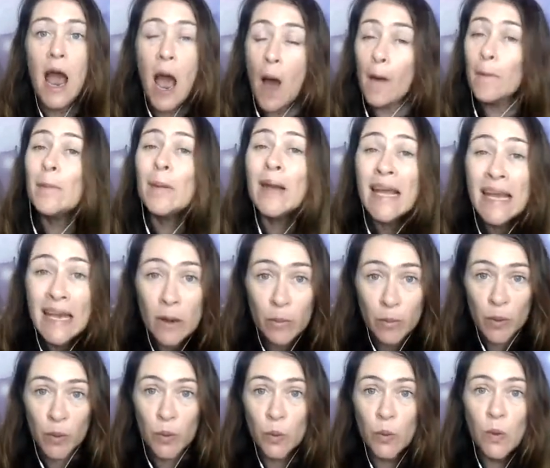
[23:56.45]

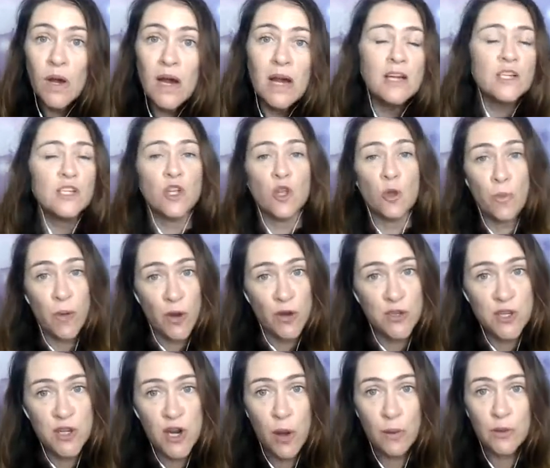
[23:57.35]
applicable to the
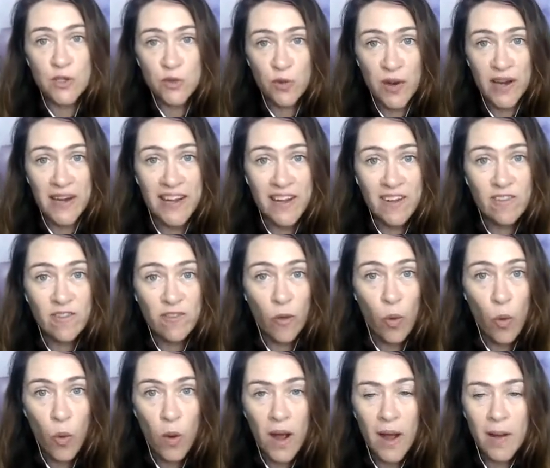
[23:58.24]
person I was reading
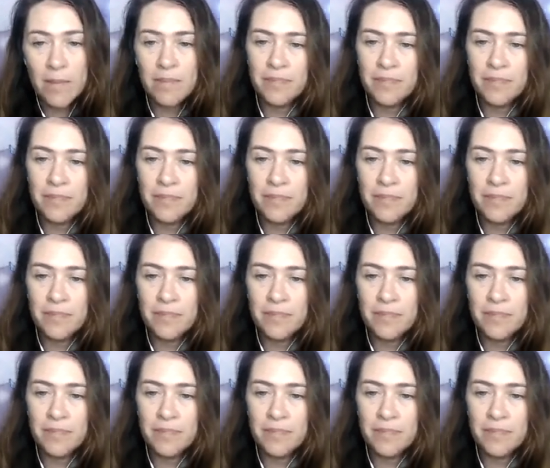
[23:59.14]
for.